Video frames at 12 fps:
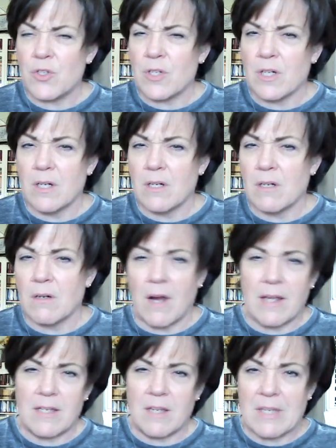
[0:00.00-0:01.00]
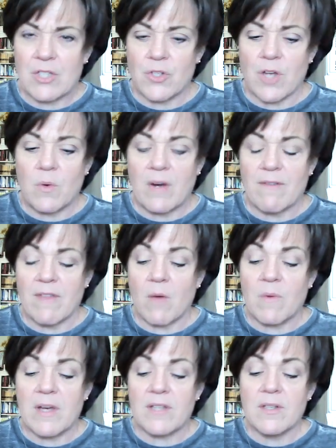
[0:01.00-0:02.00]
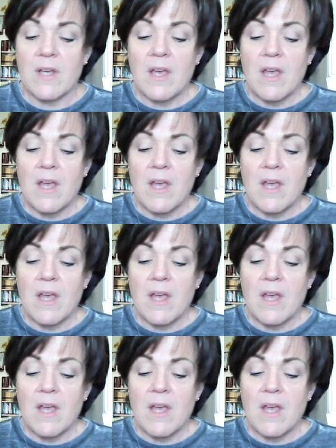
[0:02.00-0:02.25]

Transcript: year or 18 months ago, whenever that was.